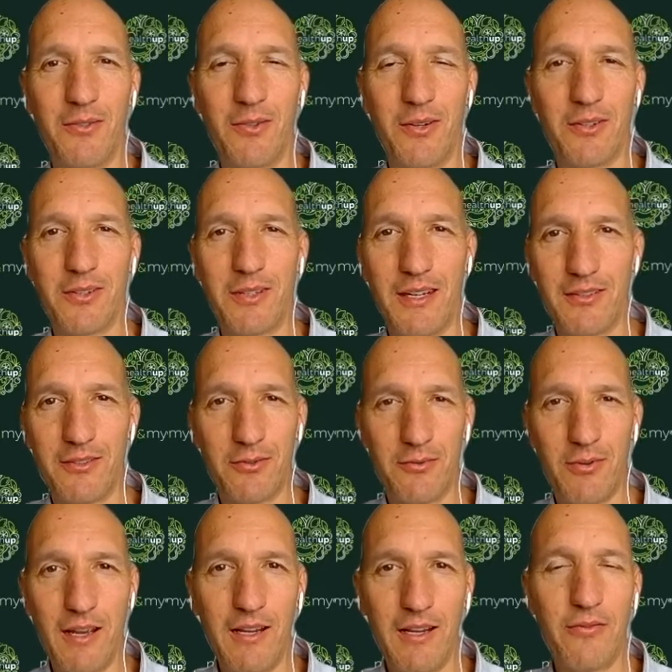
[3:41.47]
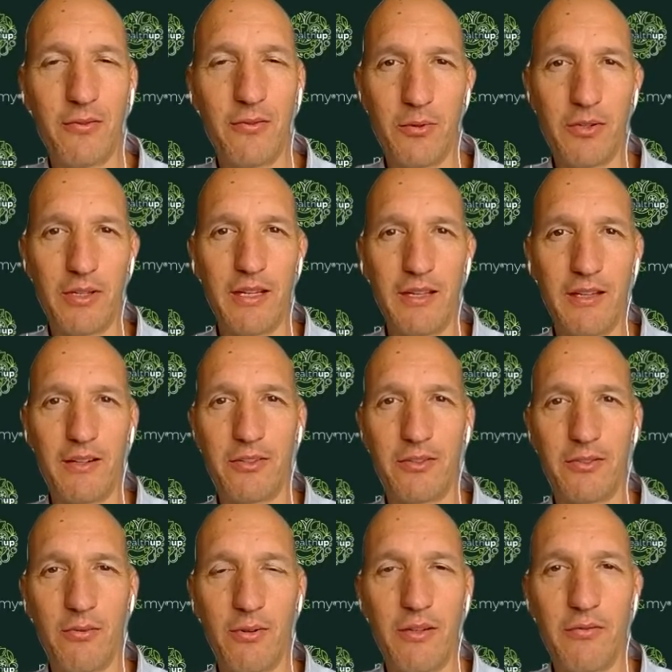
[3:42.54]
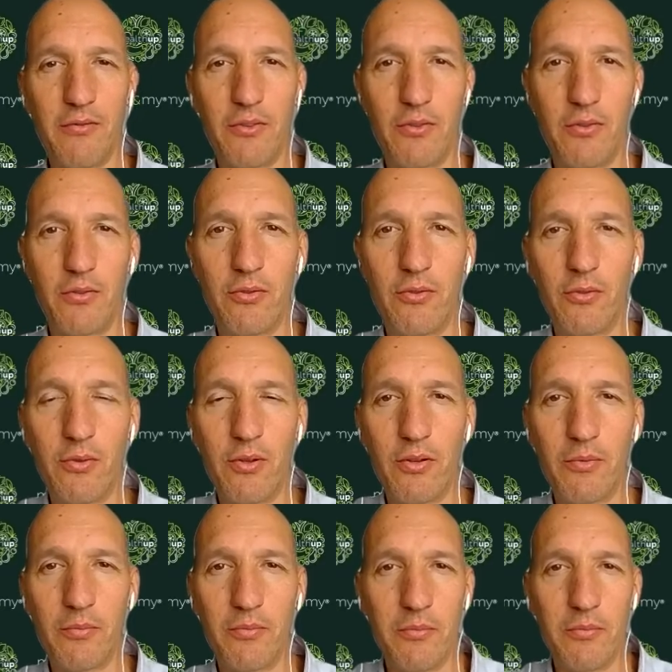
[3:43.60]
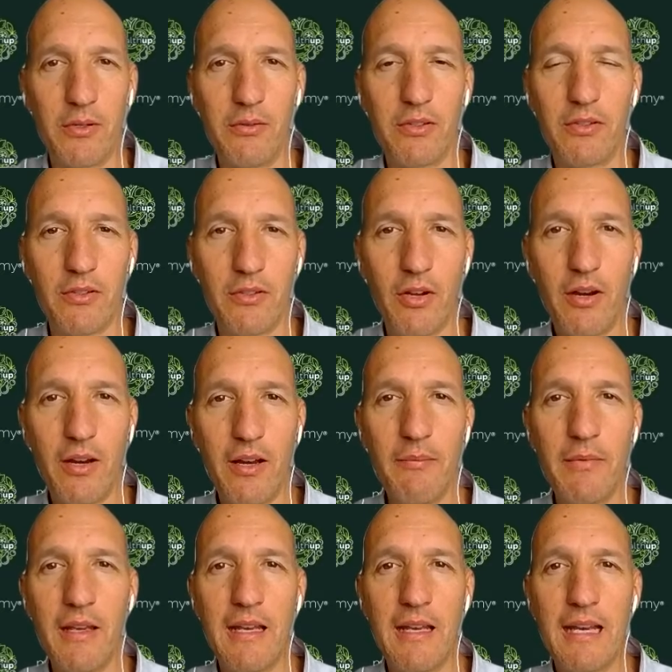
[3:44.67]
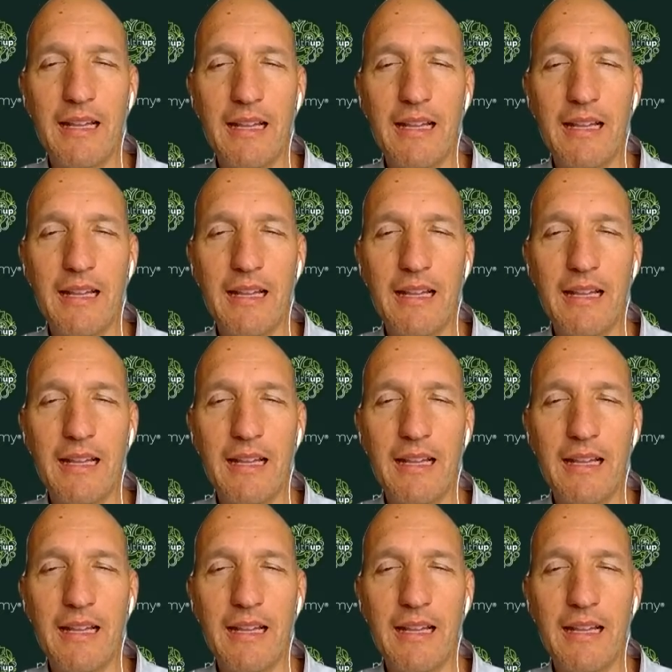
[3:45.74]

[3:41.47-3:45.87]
not get strained from looking at a screen for too long periods of time,